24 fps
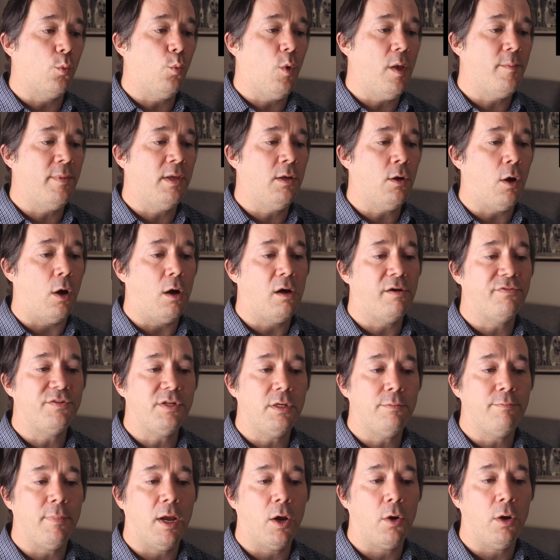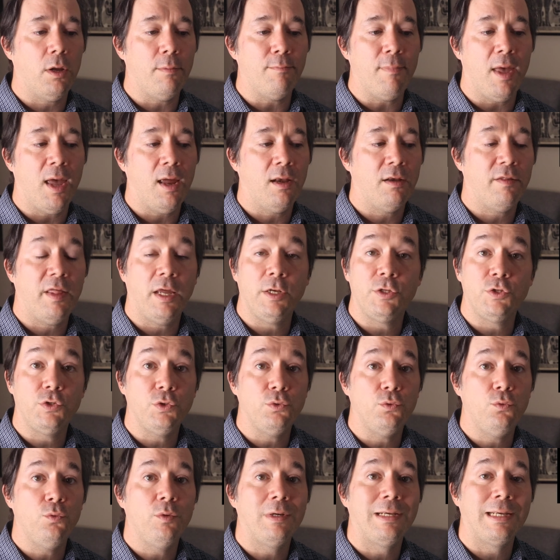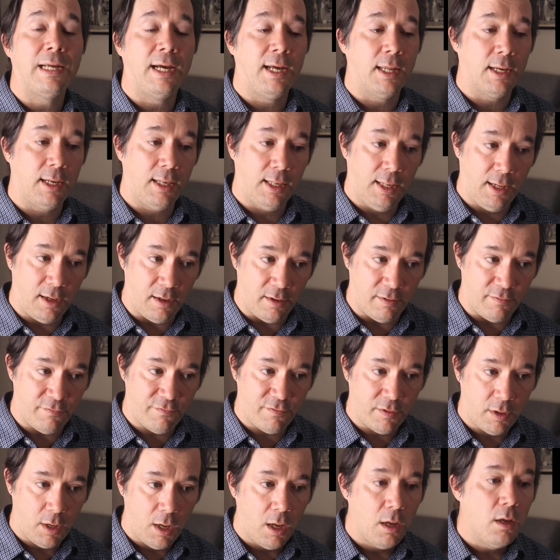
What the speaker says: Women often marry men they do not love.